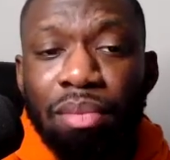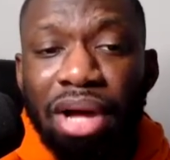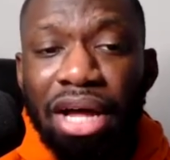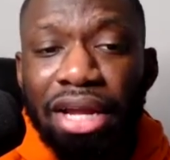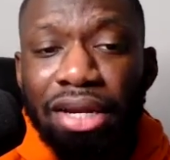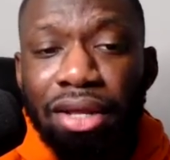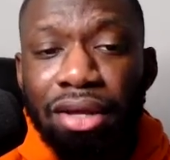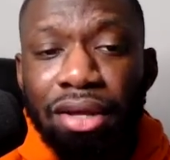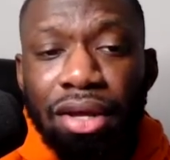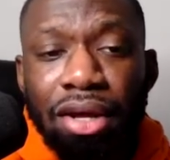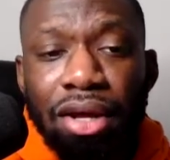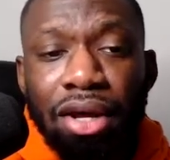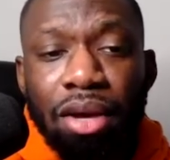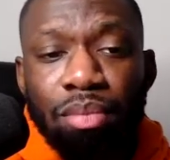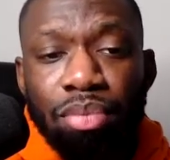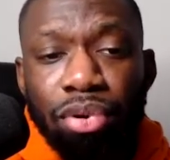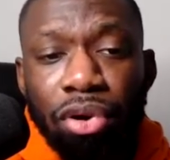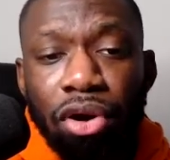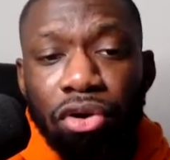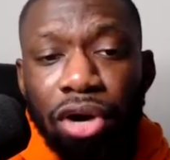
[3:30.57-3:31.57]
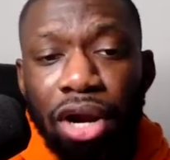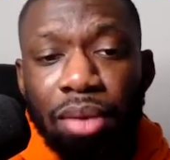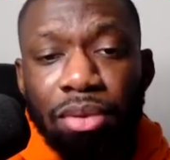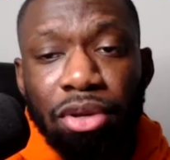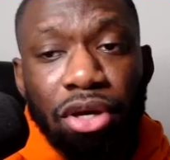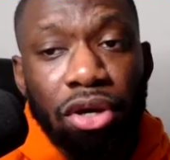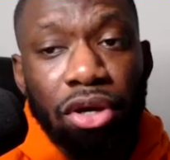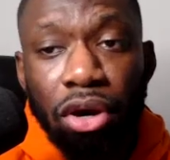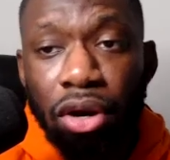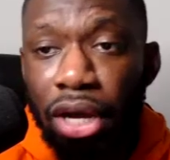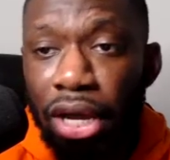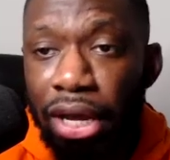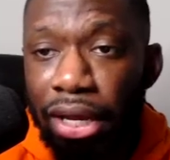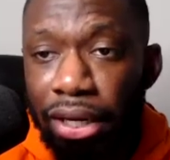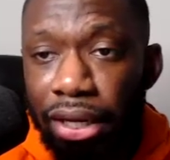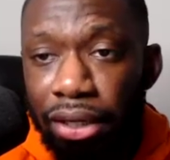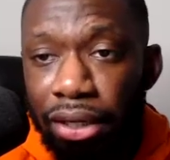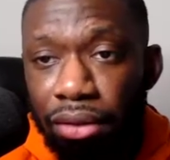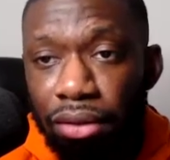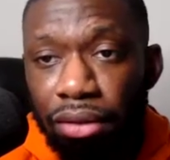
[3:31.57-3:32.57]
month program, you can go ahead
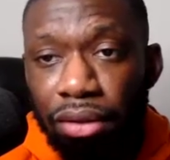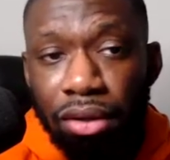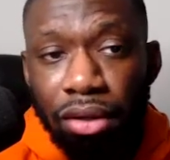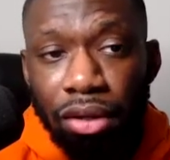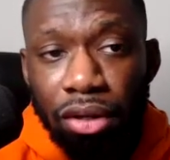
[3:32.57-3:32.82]
and